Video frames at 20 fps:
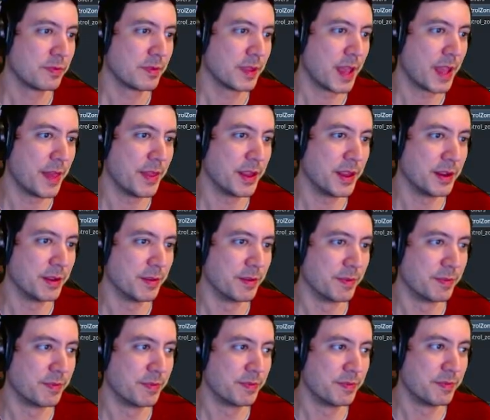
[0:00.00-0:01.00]
And
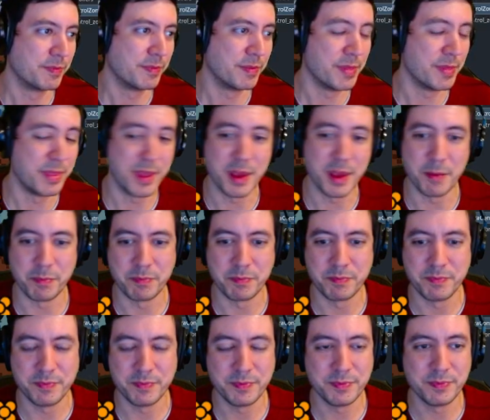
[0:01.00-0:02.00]
then
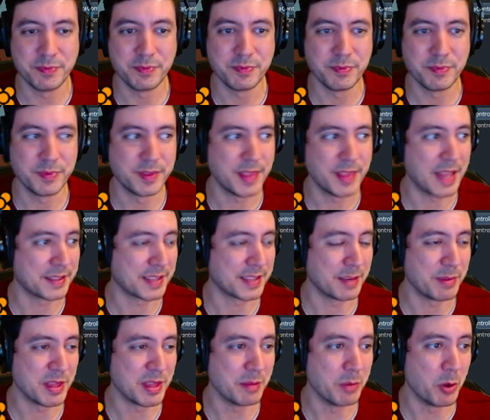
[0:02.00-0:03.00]
that's going
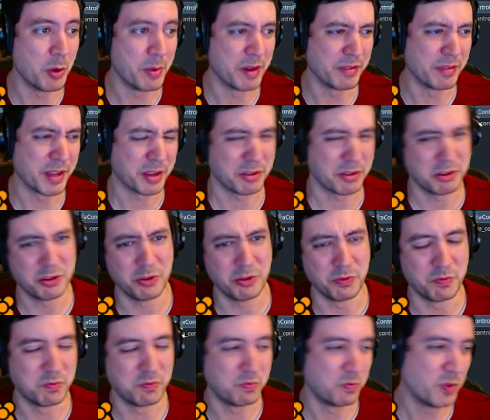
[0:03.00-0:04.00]
to be the moment of like, oh,
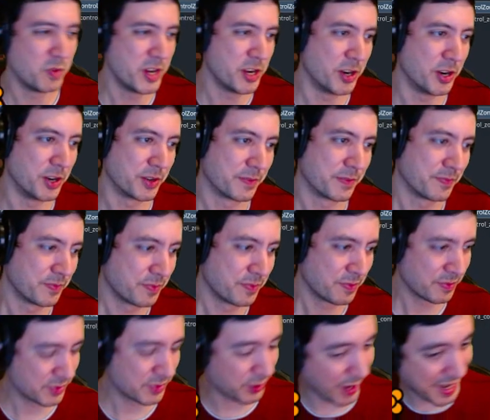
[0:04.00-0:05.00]
weird.
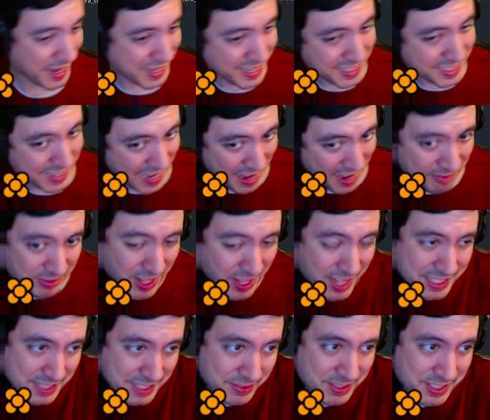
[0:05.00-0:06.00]
So I need to have
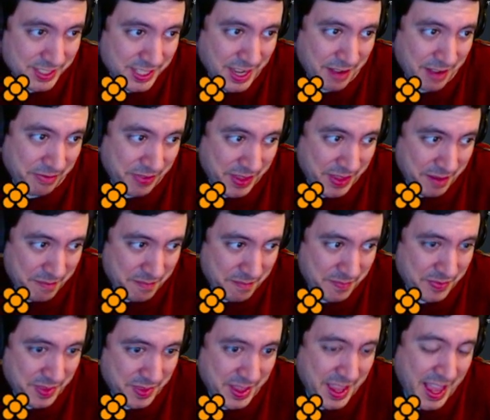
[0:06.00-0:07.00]
lots of stuff that
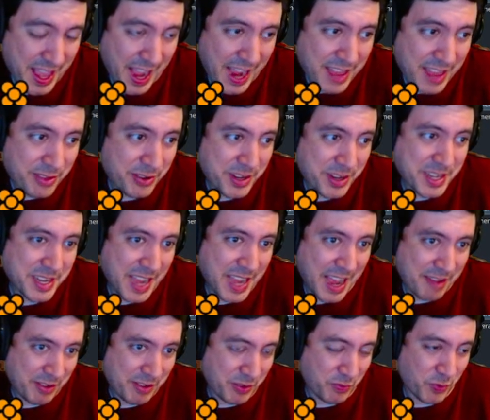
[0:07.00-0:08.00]
I either need to
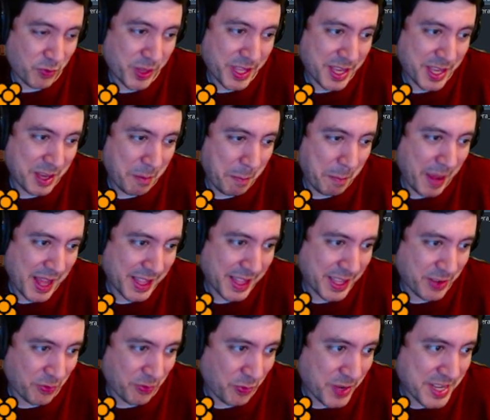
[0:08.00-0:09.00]
have a really
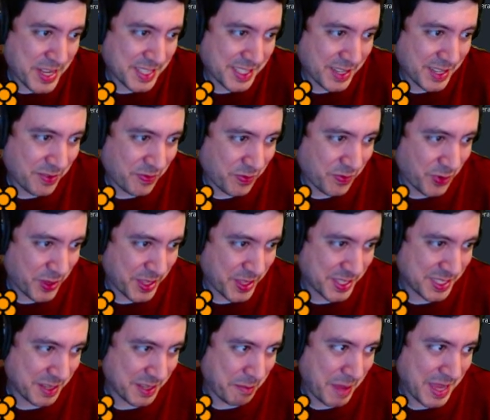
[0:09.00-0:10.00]
compelling reason for
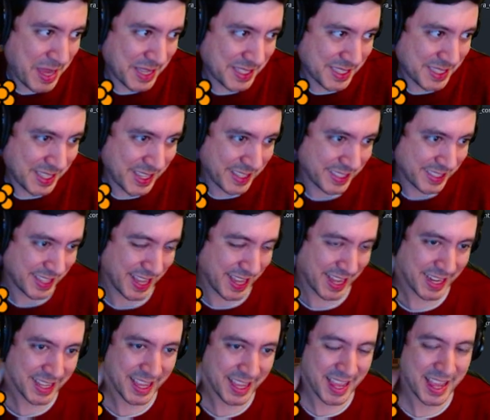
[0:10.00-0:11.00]
this to make sense
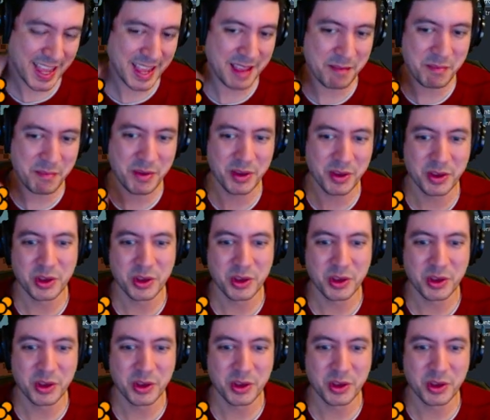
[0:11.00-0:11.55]
in-game